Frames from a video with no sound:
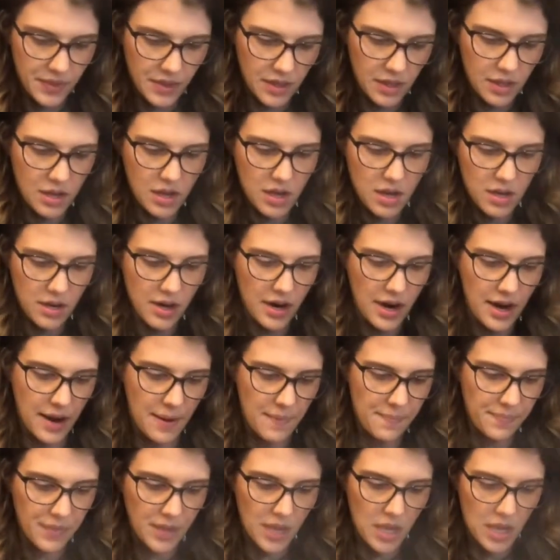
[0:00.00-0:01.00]
All right,
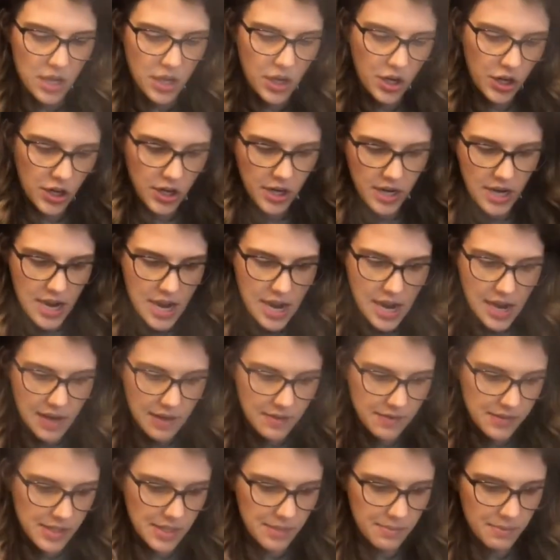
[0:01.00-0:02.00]
you're gonna have
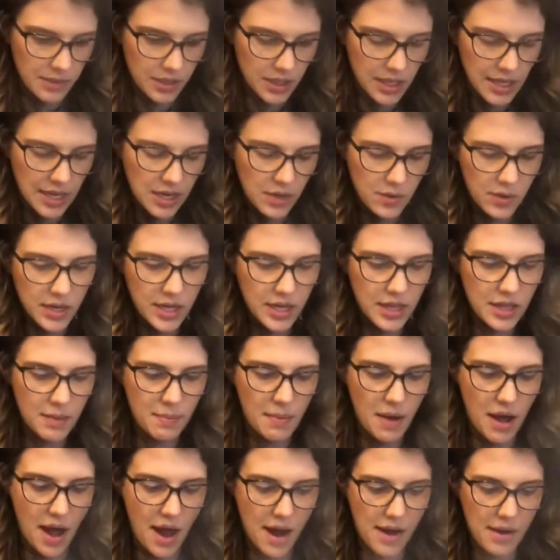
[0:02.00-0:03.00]
some liquid in the
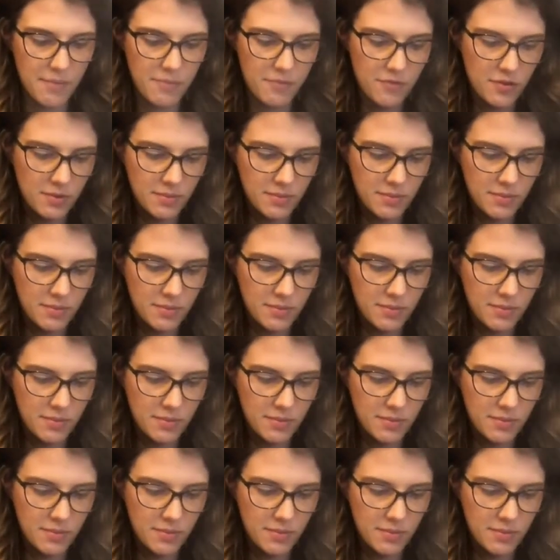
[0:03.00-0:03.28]
bottom from